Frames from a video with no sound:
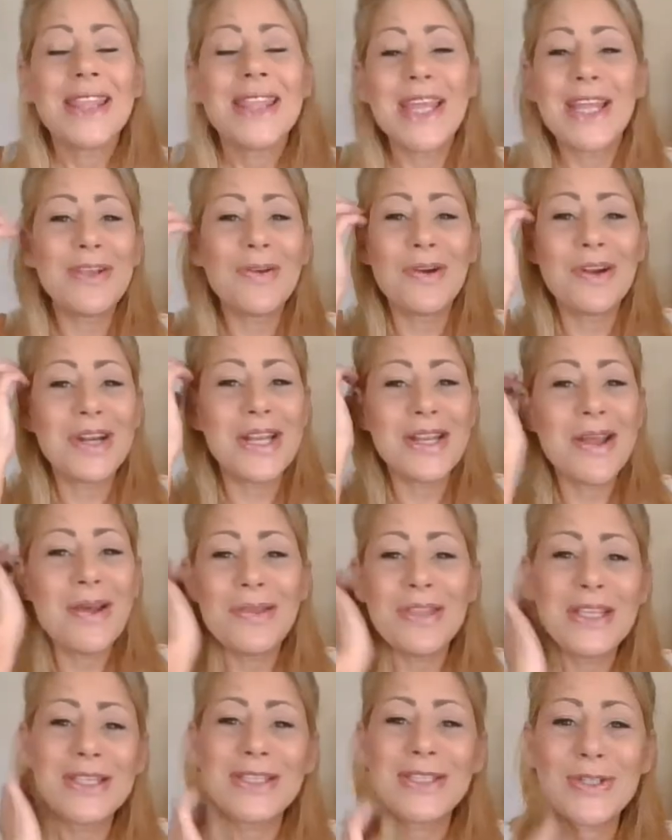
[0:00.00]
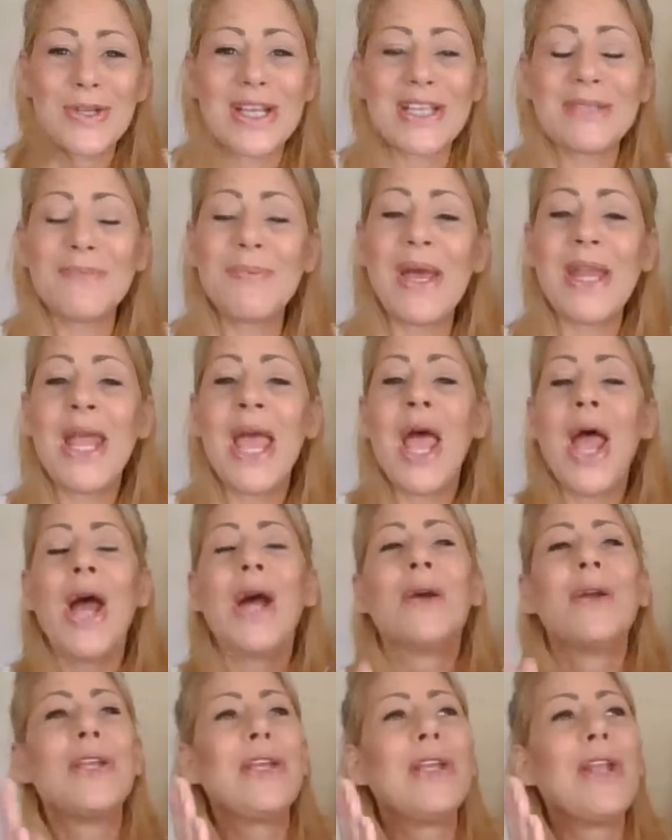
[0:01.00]
then you already know these tricks. But,
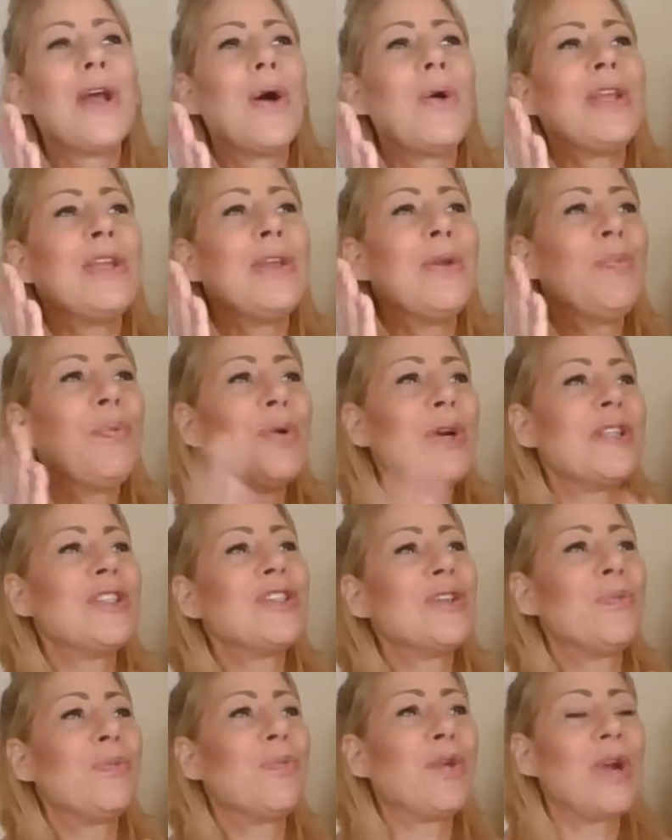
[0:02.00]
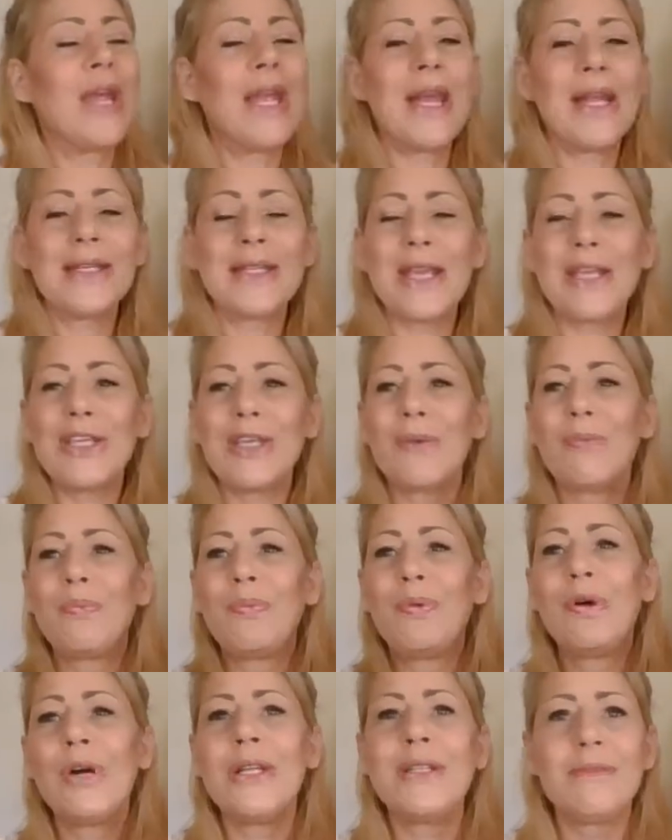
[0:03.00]
you know, you put your brand, you
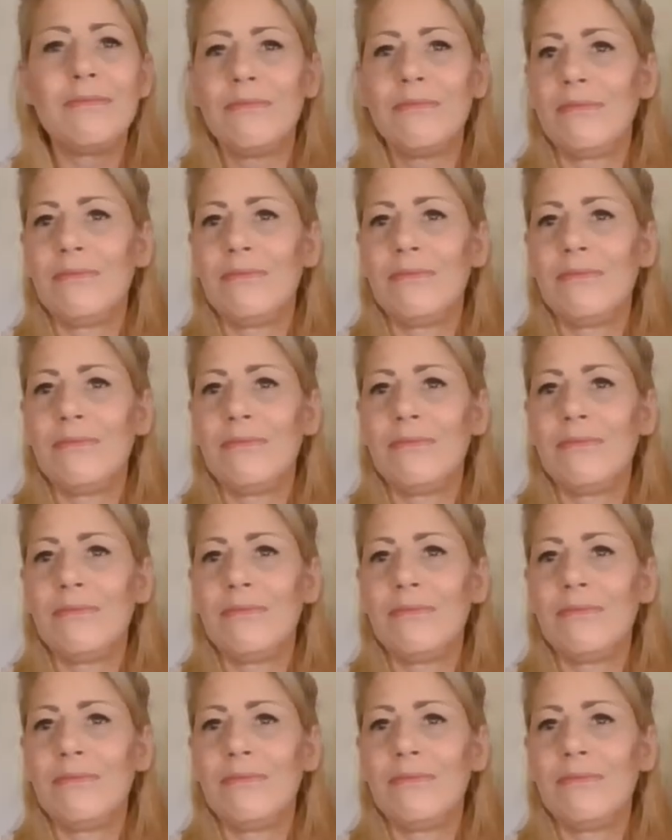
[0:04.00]
put